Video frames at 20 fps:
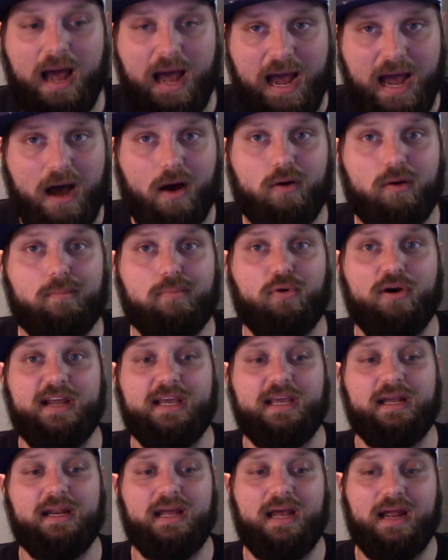how to
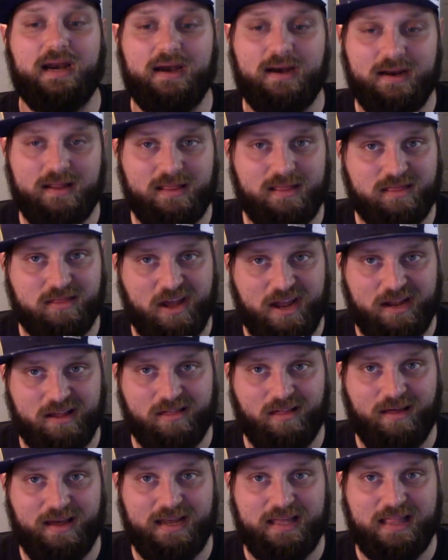break it in,
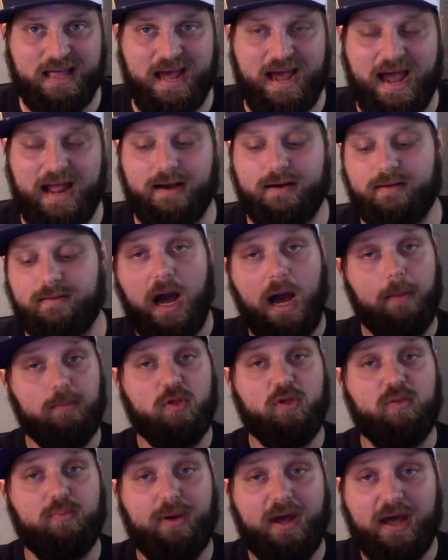things like that. I'm
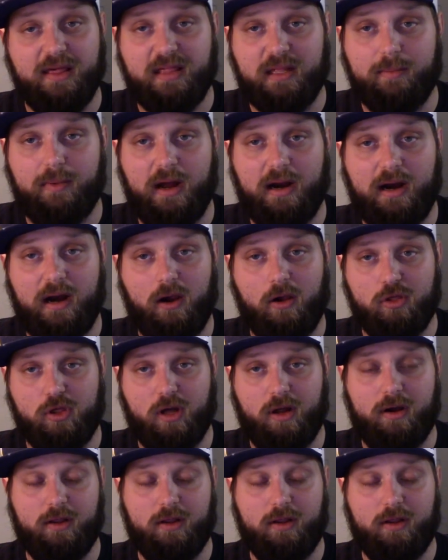just passing my knowledge on